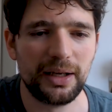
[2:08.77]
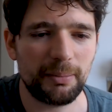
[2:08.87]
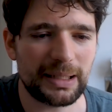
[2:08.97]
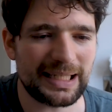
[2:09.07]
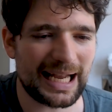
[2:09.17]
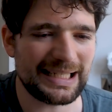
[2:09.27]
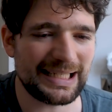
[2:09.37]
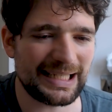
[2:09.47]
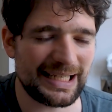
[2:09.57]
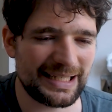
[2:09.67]
But the
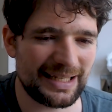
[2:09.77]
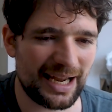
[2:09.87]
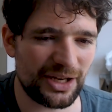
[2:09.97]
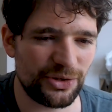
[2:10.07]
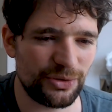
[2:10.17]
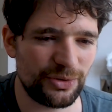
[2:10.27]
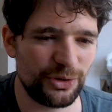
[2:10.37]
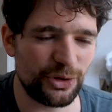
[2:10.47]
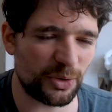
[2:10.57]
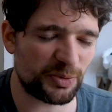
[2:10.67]
idea is that
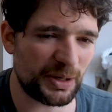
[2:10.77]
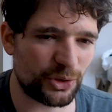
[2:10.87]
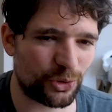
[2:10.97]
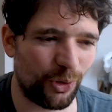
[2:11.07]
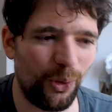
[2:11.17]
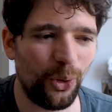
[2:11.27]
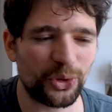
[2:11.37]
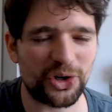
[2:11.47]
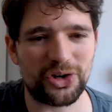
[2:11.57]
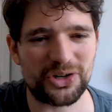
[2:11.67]
you don't spend your
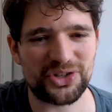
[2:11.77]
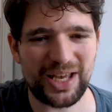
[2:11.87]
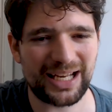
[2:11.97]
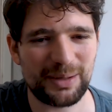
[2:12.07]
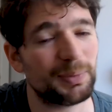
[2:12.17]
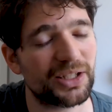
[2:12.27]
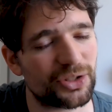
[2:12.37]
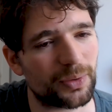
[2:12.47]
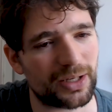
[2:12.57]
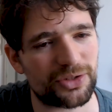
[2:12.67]
whole turn sacking
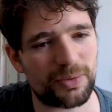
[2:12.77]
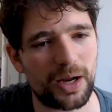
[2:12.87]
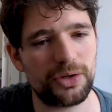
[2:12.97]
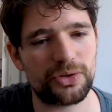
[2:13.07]
blood tokens, right?